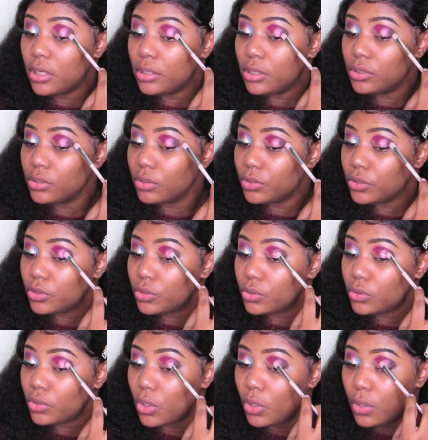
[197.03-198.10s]
These are
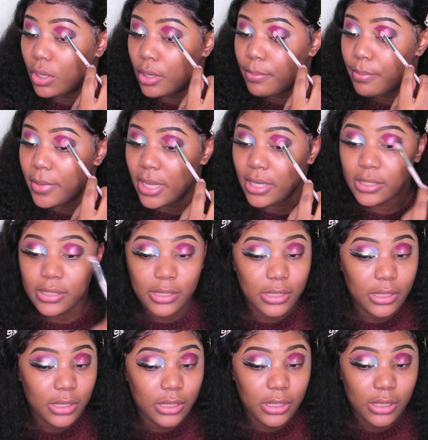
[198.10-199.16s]
so
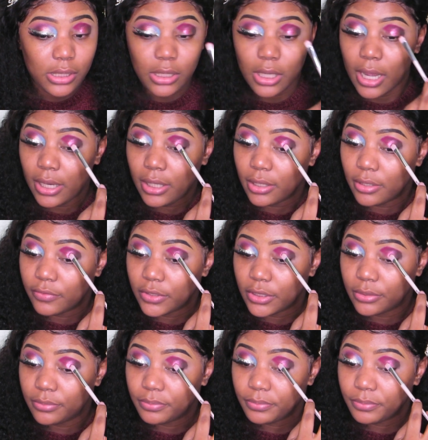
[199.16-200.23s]
amazing. I love
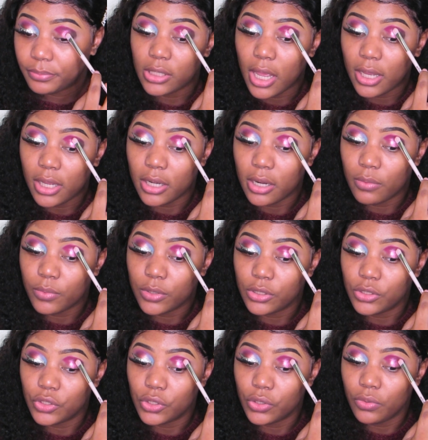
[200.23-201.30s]
it. I cannot
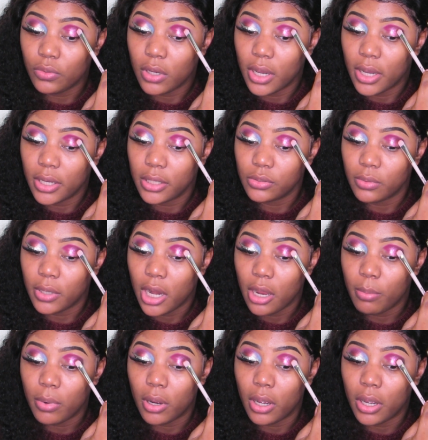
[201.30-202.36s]
wait to show you guys what
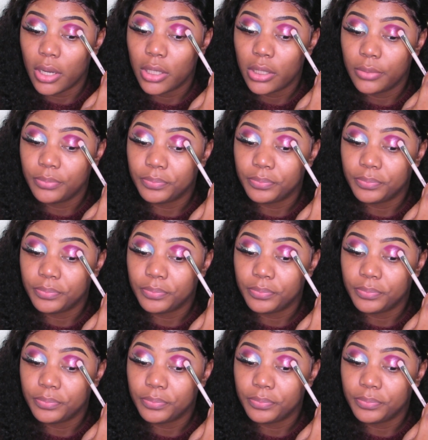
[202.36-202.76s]
I bought.